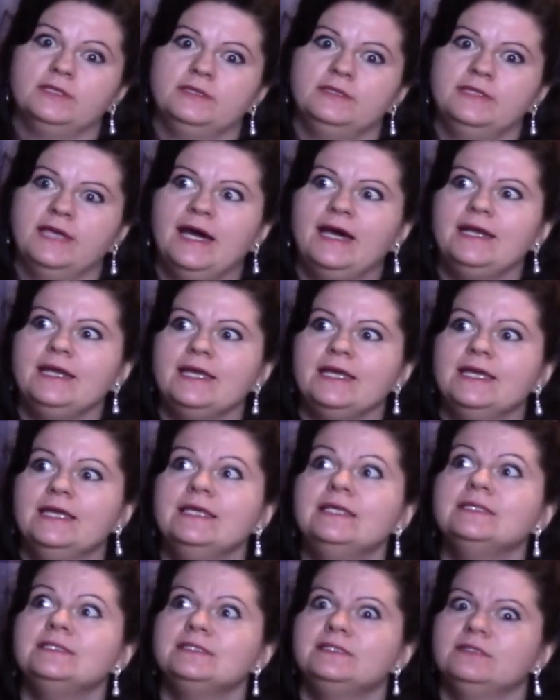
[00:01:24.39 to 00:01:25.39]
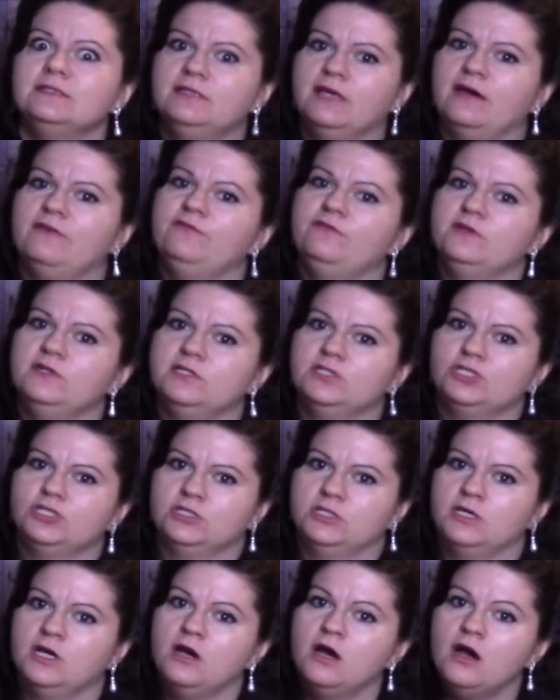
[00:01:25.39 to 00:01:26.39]
That is the
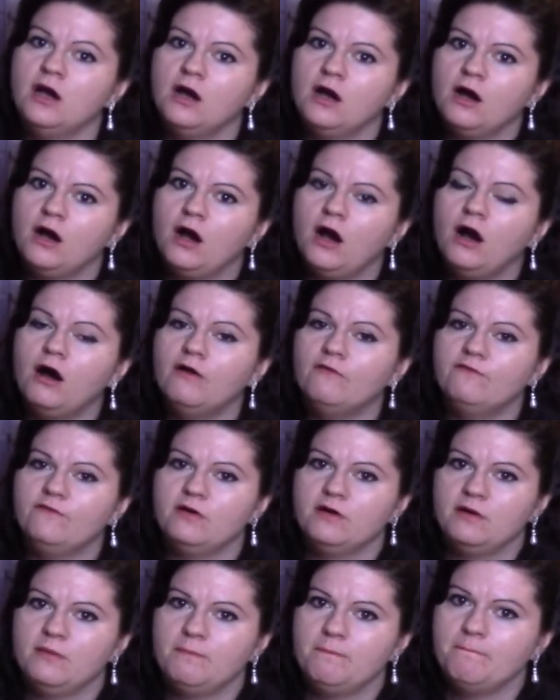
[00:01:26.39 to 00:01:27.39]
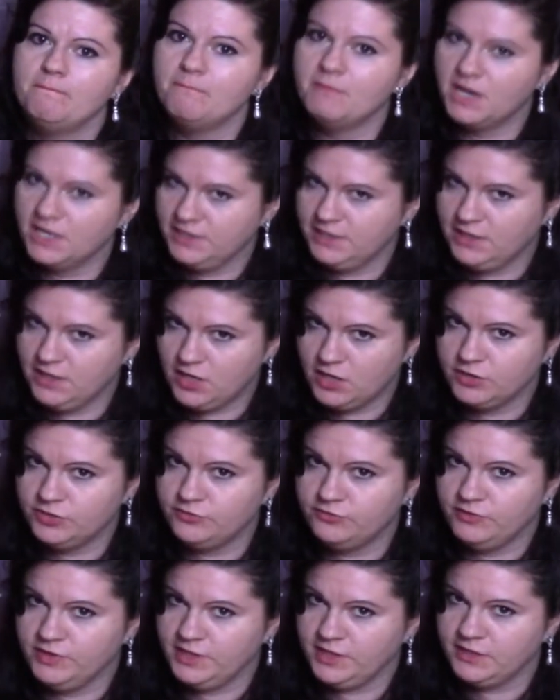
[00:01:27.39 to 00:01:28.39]
definition of money
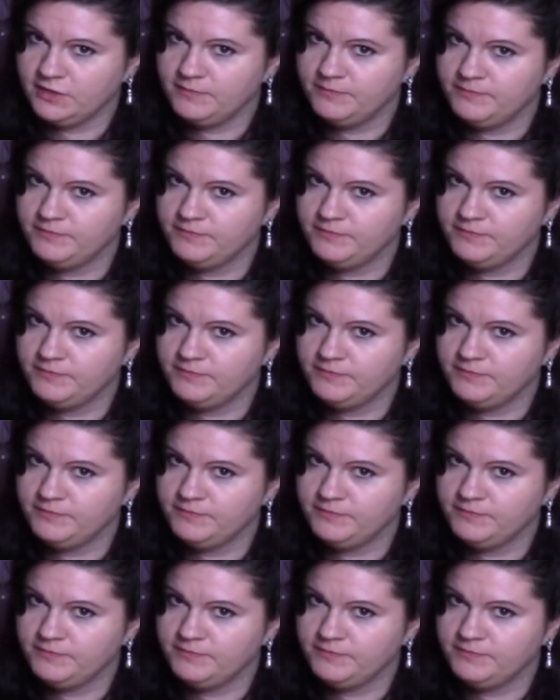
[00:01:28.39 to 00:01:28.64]
laundering.